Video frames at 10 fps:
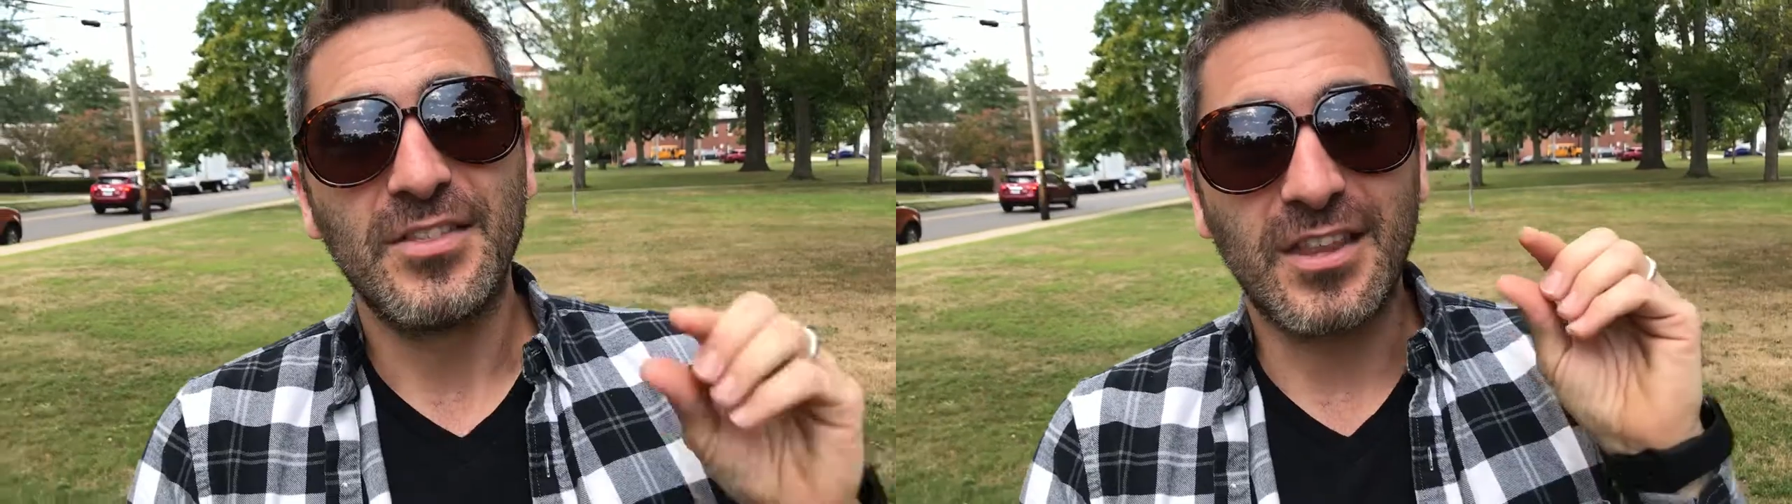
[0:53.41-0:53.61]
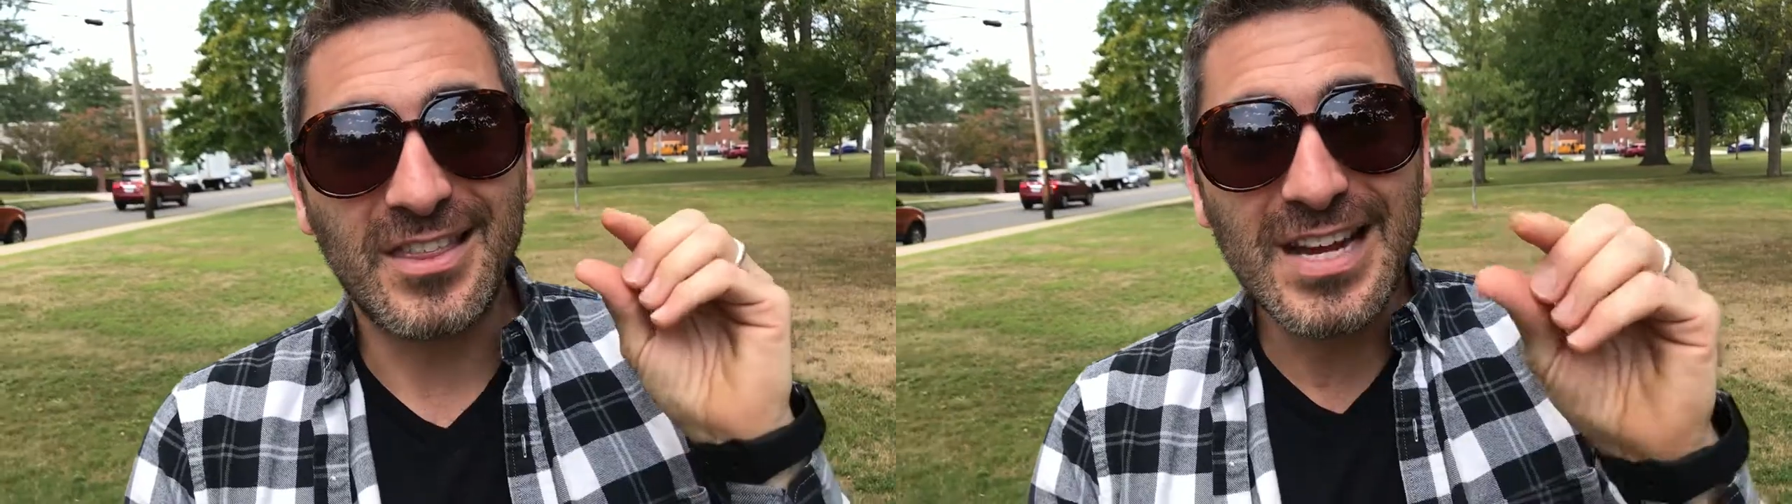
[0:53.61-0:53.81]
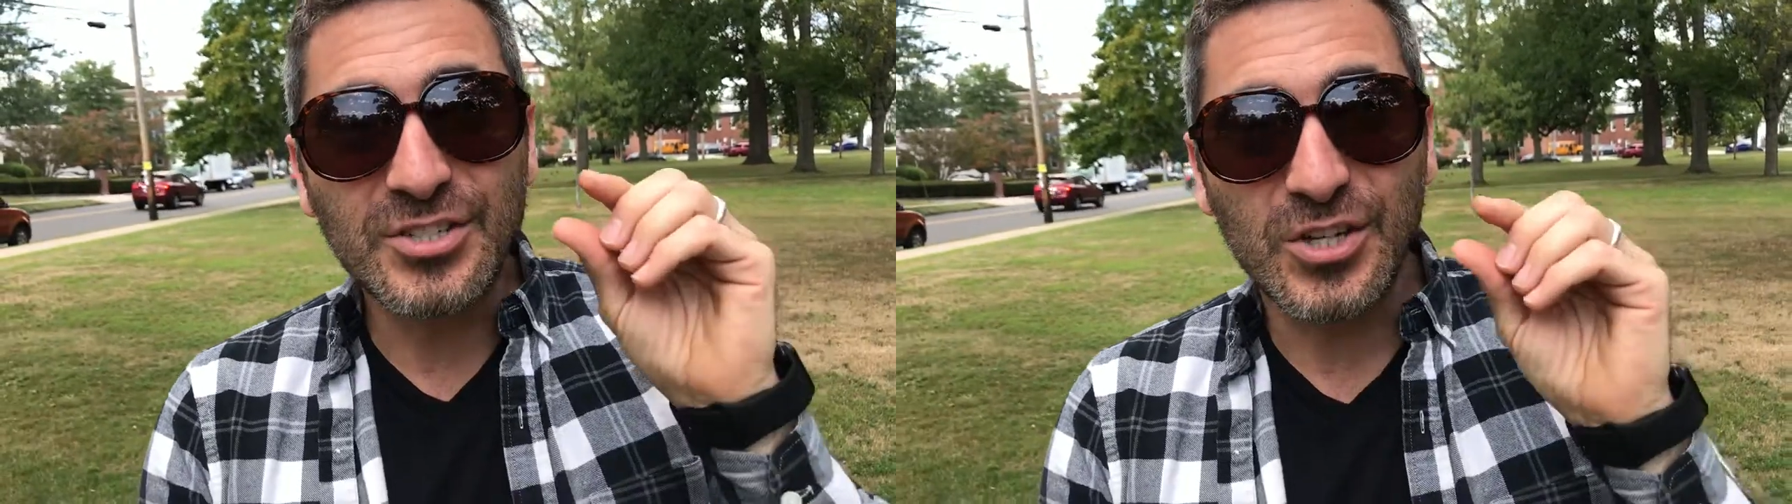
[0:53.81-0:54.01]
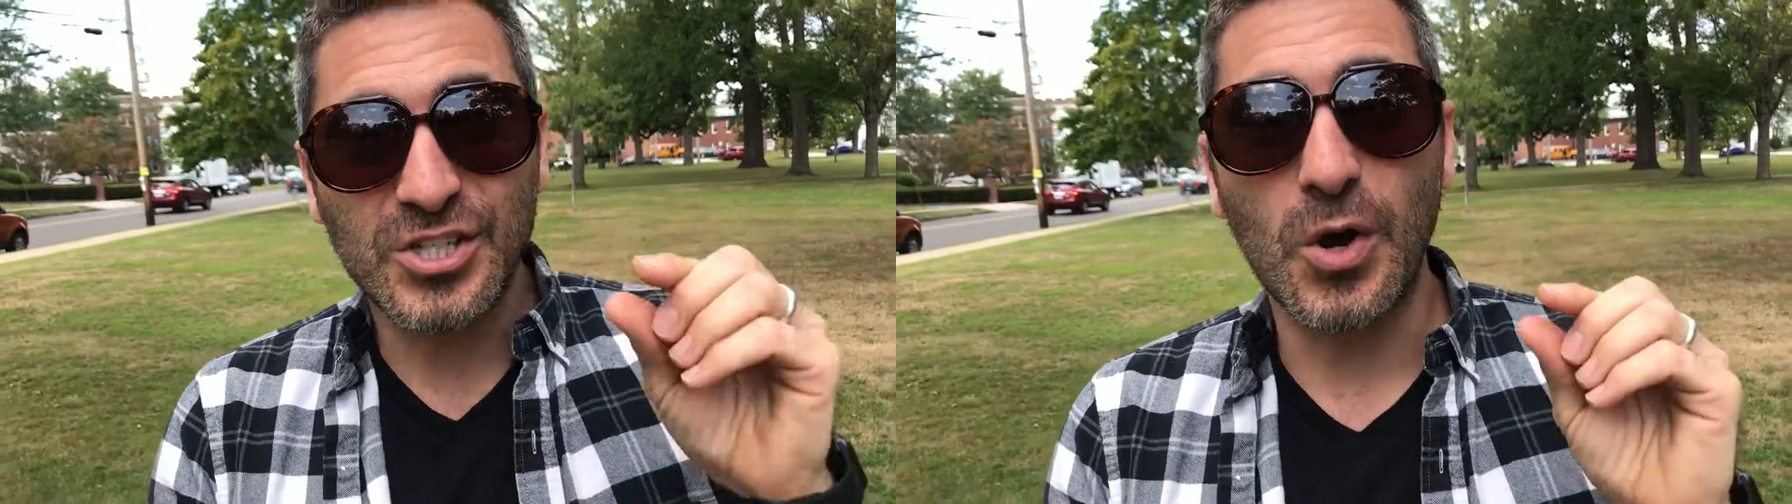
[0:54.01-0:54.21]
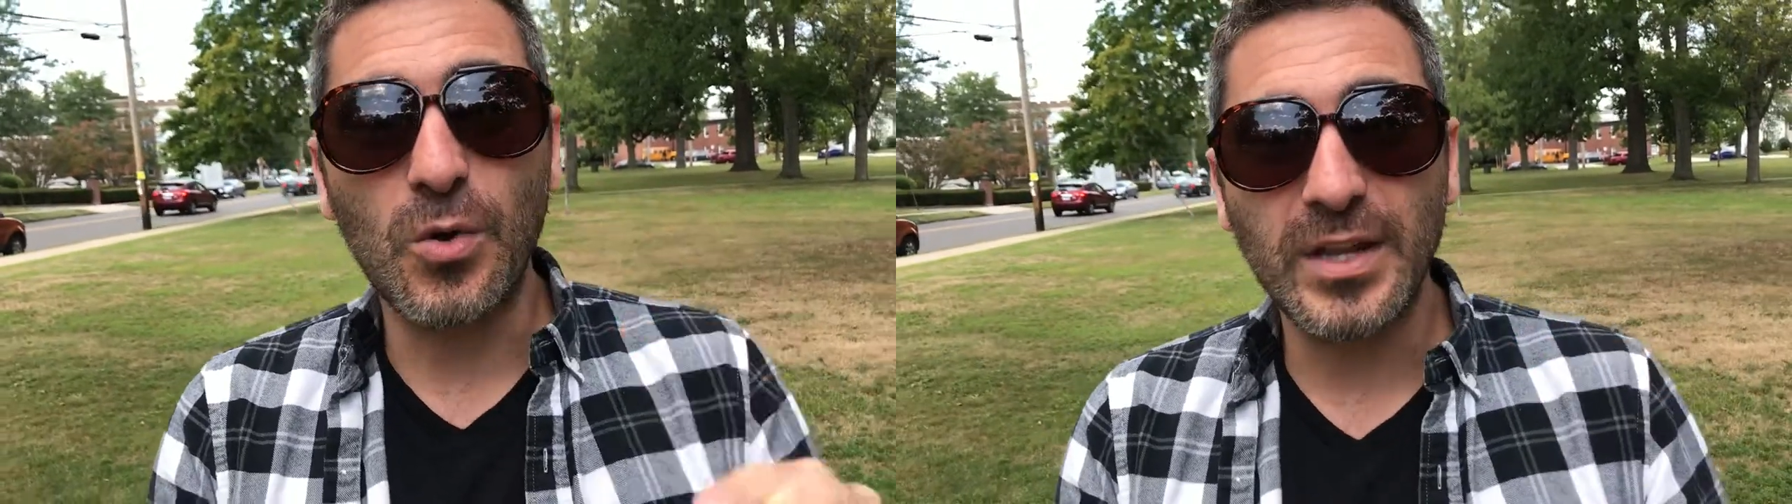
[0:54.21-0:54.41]
the things are
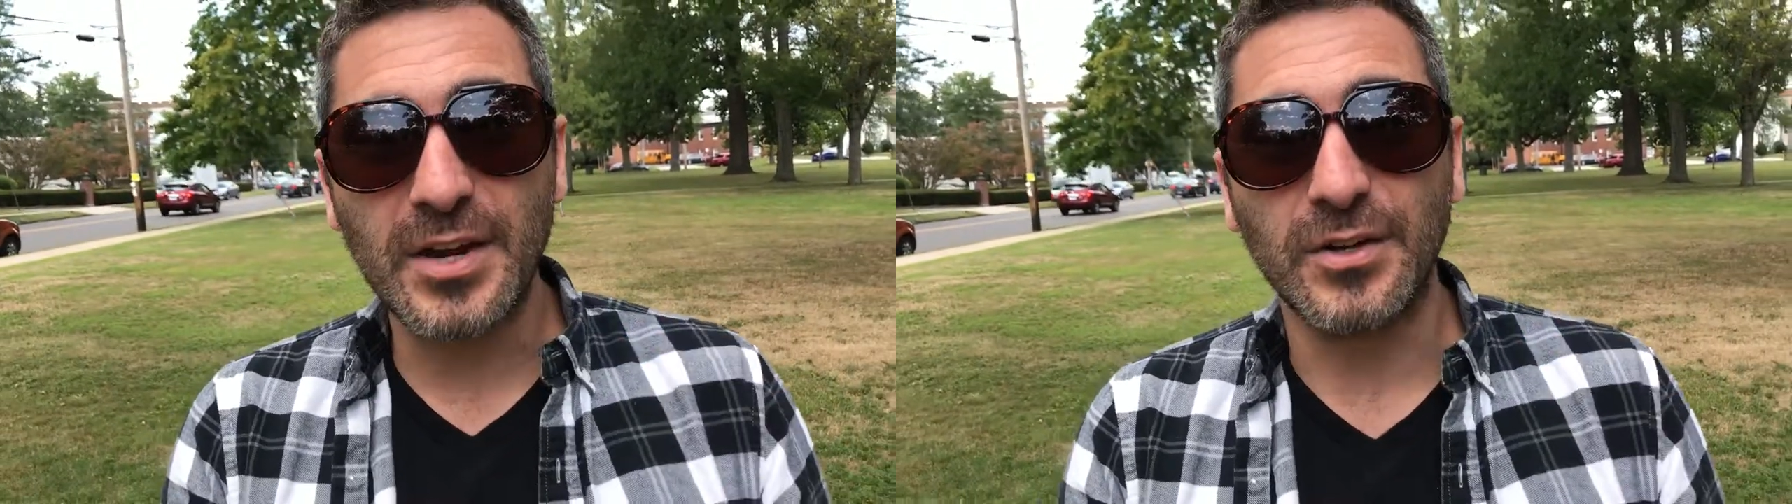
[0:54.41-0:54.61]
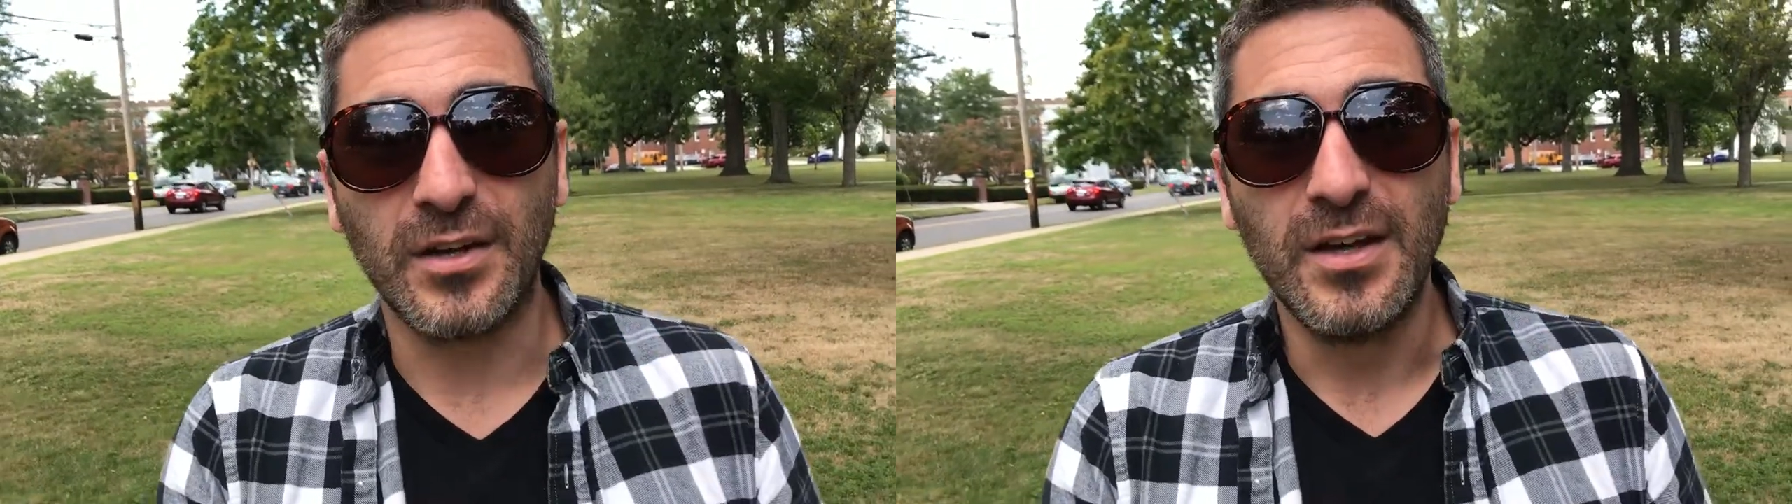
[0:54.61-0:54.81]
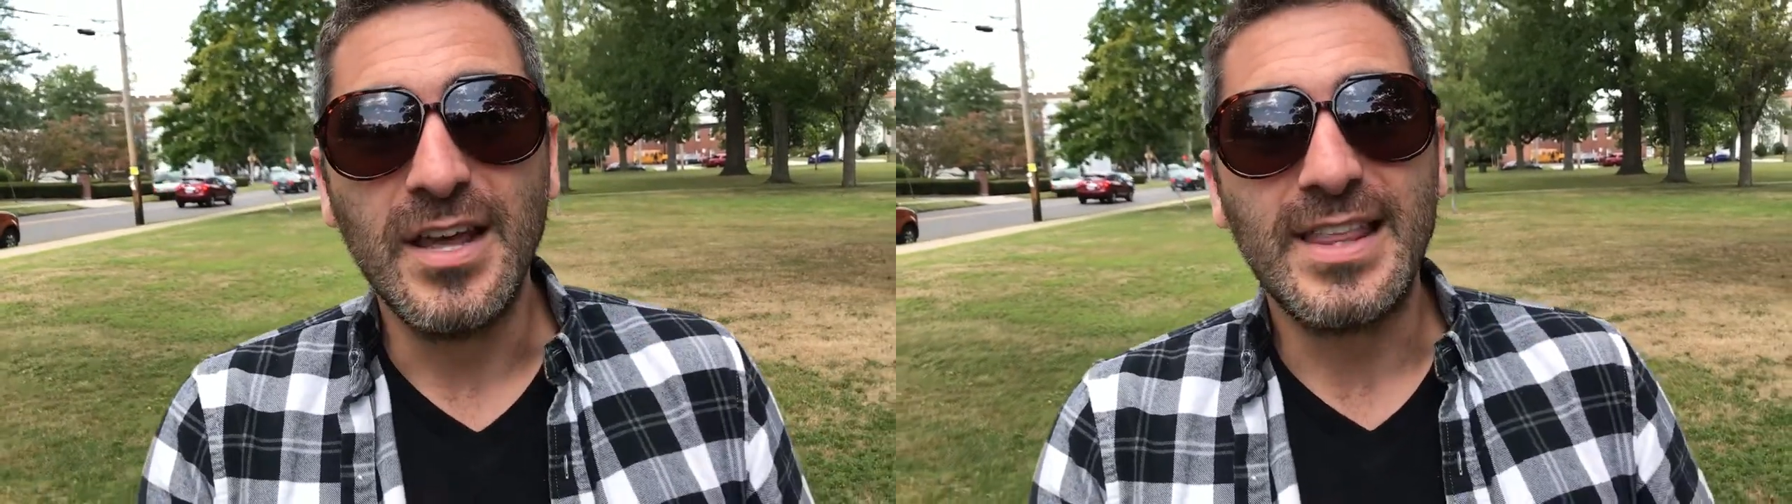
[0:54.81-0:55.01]
so little